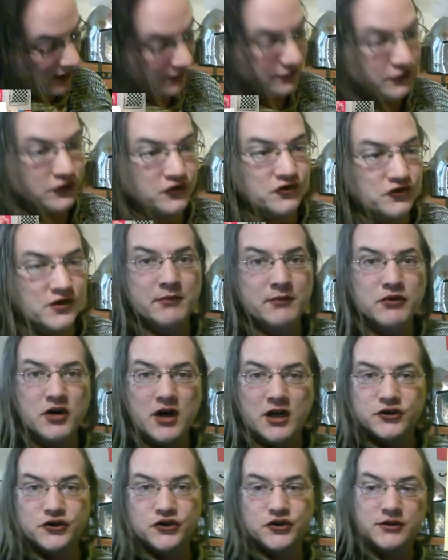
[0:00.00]
straight
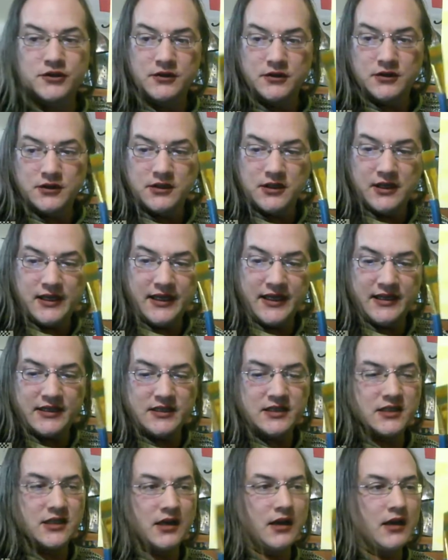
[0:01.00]
brush.
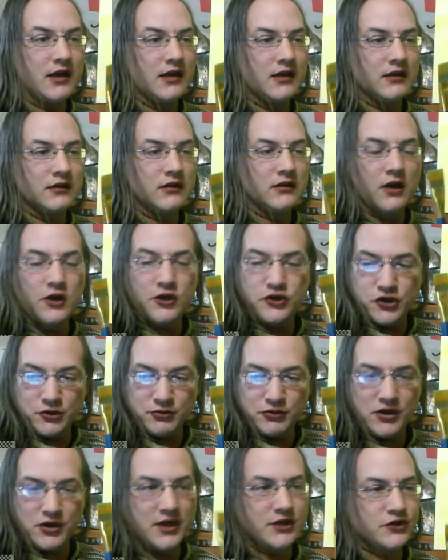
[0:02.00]
It's a larger
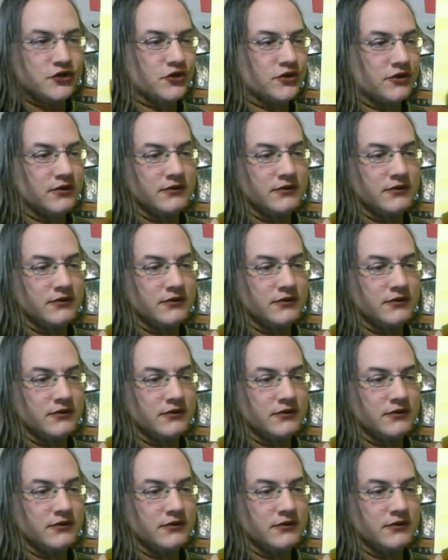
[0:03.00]
brush.